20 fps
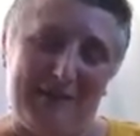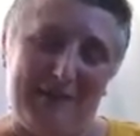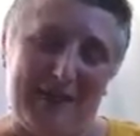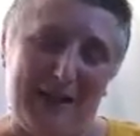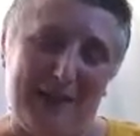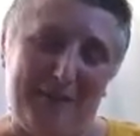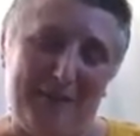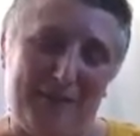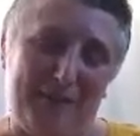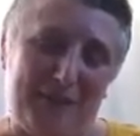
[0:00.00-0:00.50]

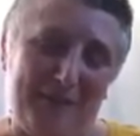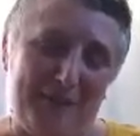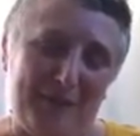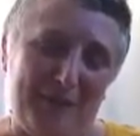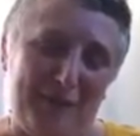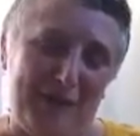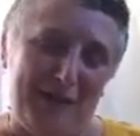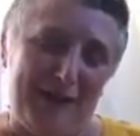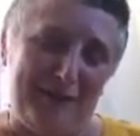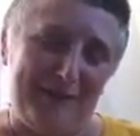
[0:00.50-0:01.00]
come from a
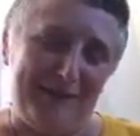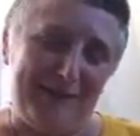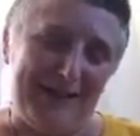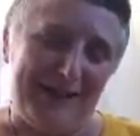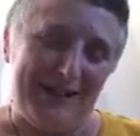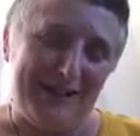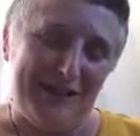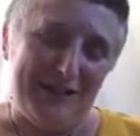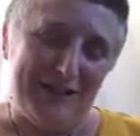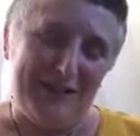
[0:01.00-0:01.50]

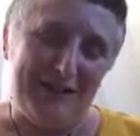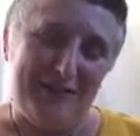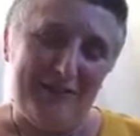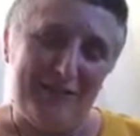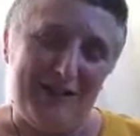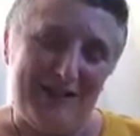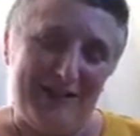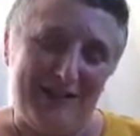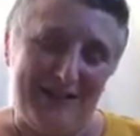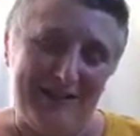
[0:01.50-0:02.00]
foundation of
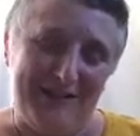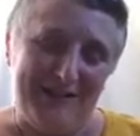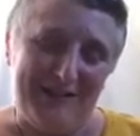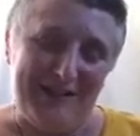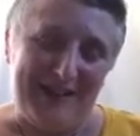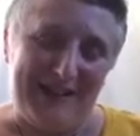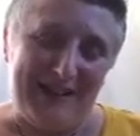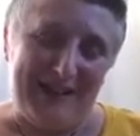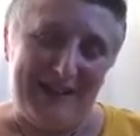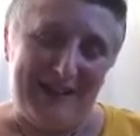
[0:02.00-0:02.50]

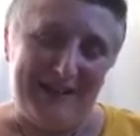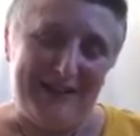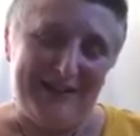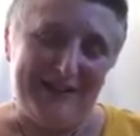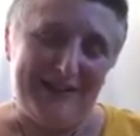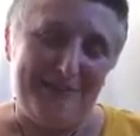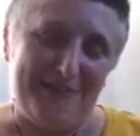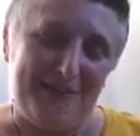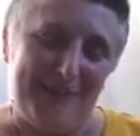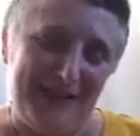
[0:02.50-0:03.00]
learning,
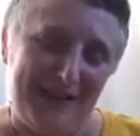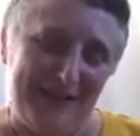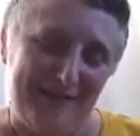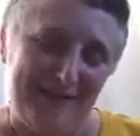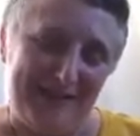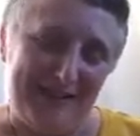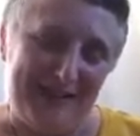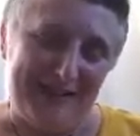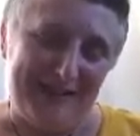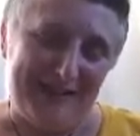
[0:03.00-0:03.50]

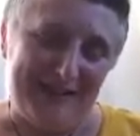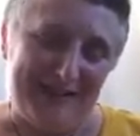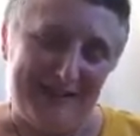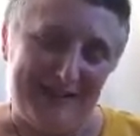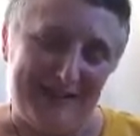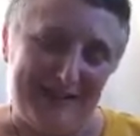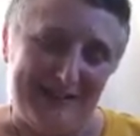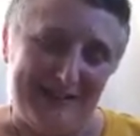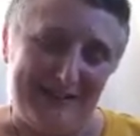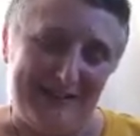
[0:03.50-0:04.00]

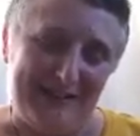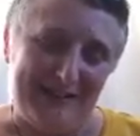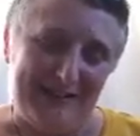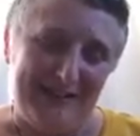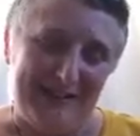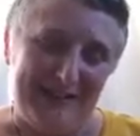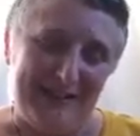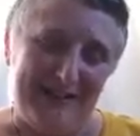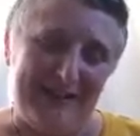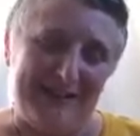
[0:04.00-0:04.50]
experiences
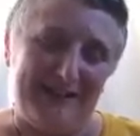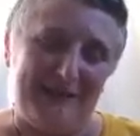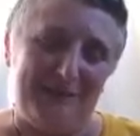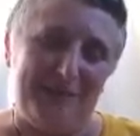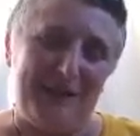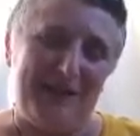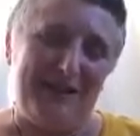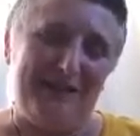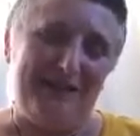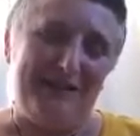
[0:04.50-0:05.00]

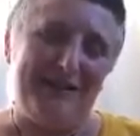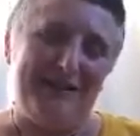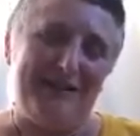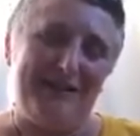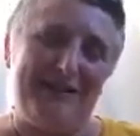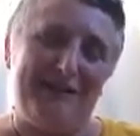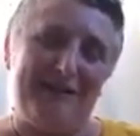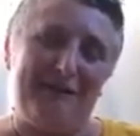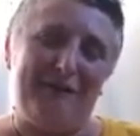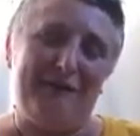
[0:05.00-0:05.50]

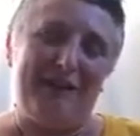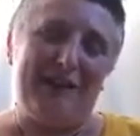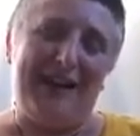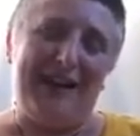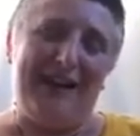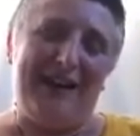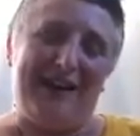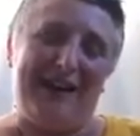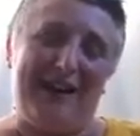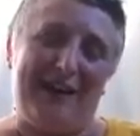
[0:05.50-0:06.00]
of
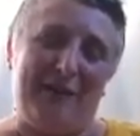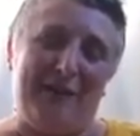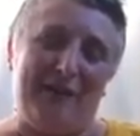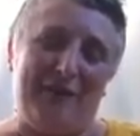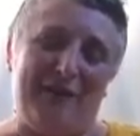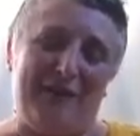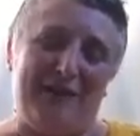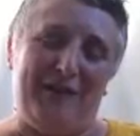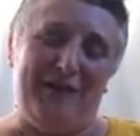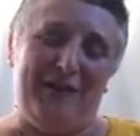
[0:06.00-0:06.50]
life.
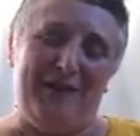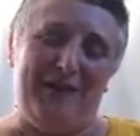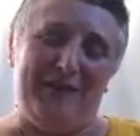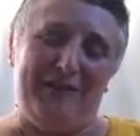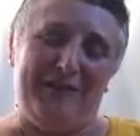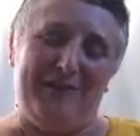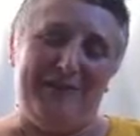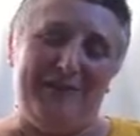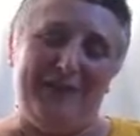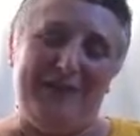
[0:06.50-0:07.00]

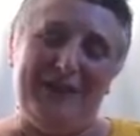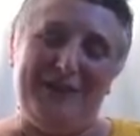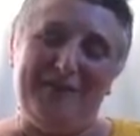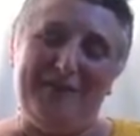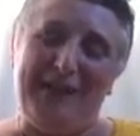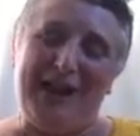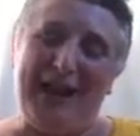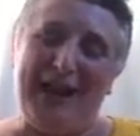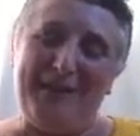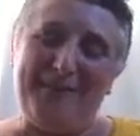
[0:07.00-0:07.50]

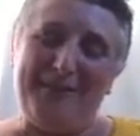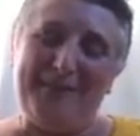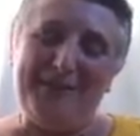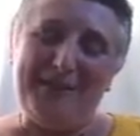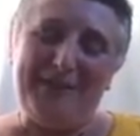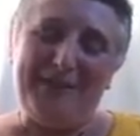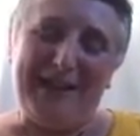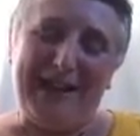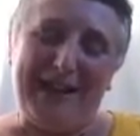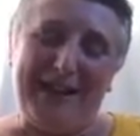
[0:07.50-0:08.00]
You've come
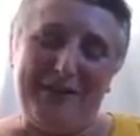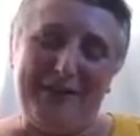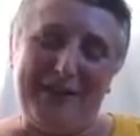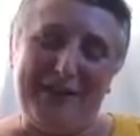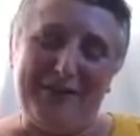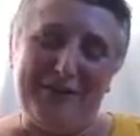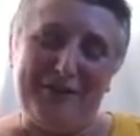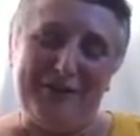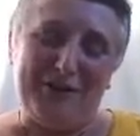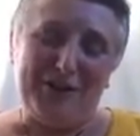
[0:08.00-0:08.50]
together
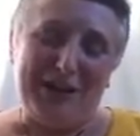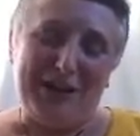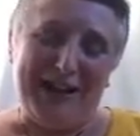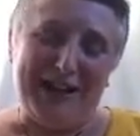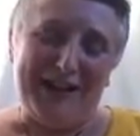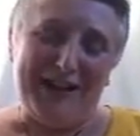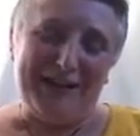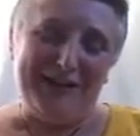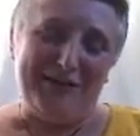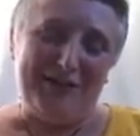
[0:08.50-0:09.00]
to
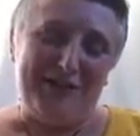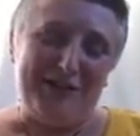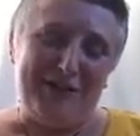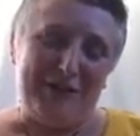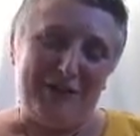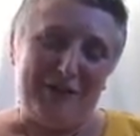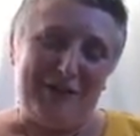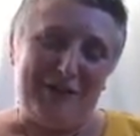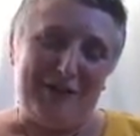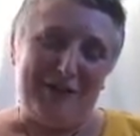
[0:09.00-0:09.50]
challenge
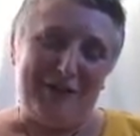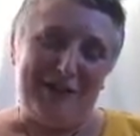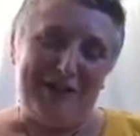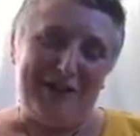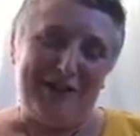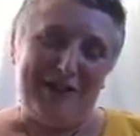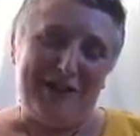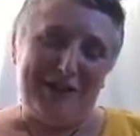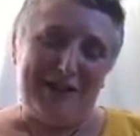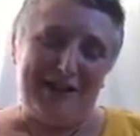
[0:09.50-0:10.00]
each other and
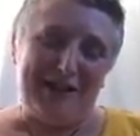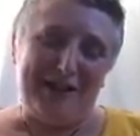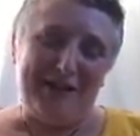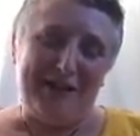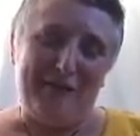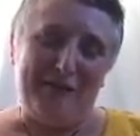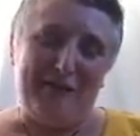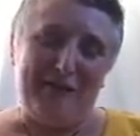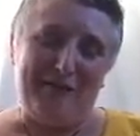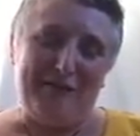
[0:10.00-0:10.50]

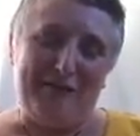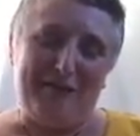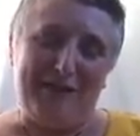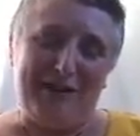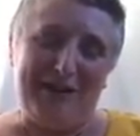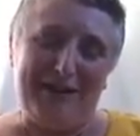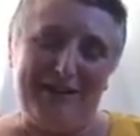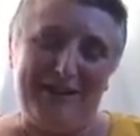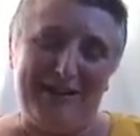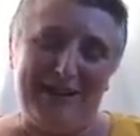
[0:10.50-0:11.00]
learn from
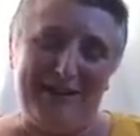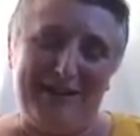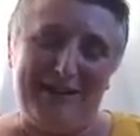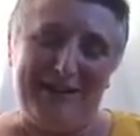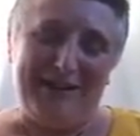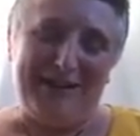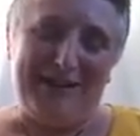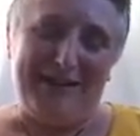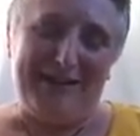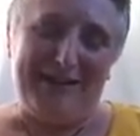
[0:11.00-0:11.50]
one another,